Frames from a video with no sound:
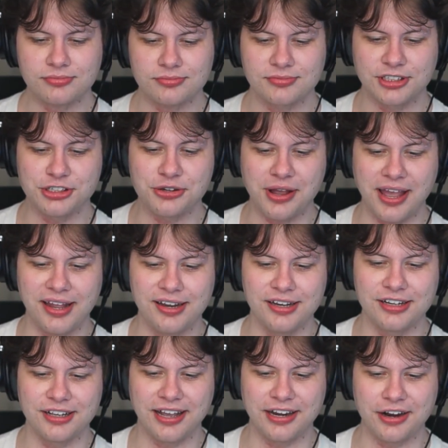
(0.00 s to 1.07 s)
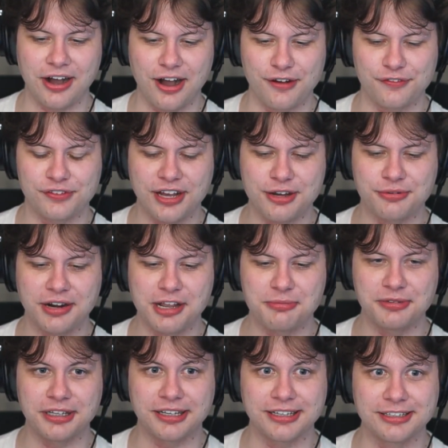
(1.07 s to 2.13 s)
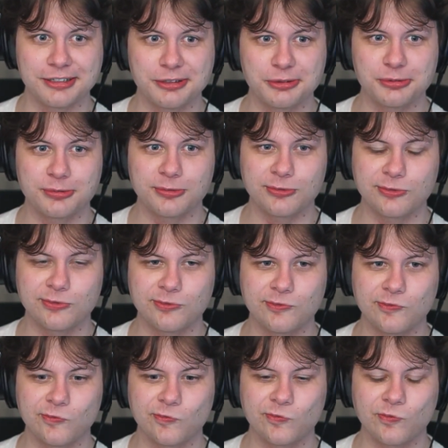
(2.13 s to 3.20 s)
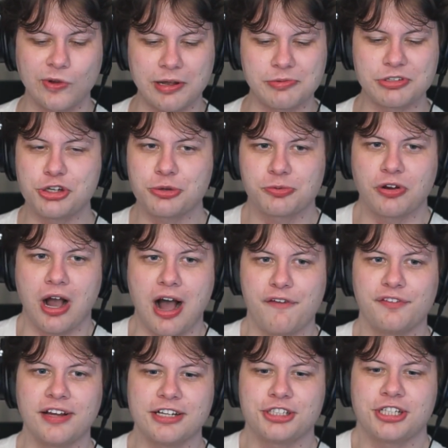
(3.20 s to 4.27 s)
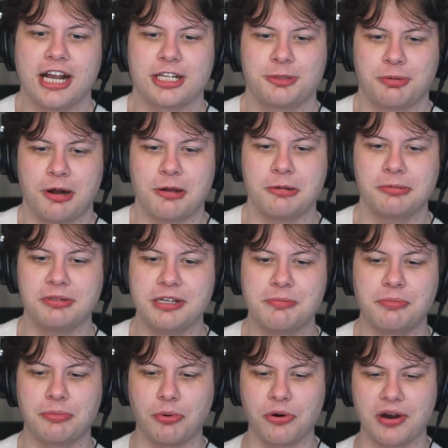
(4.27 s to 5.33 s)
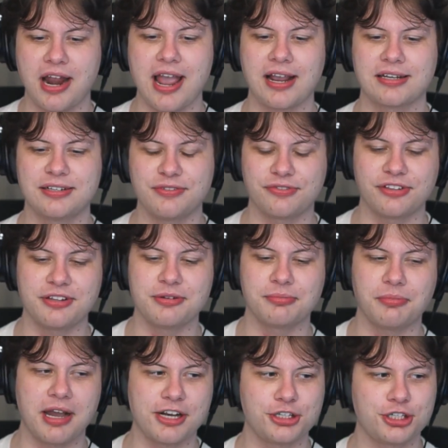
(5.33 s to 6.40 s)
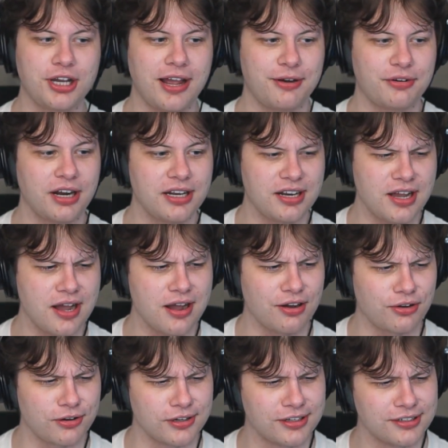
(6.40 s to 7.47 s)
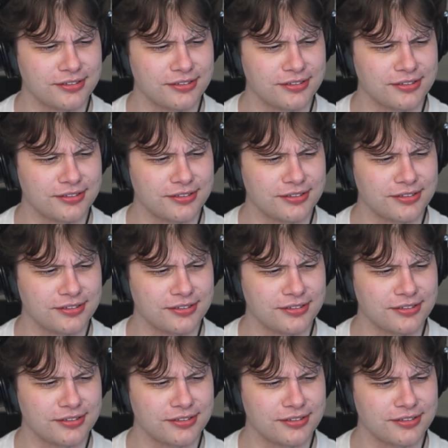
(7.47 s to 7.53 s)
can you end and offline raid me? Your offline chat's probably more active than my chat right now.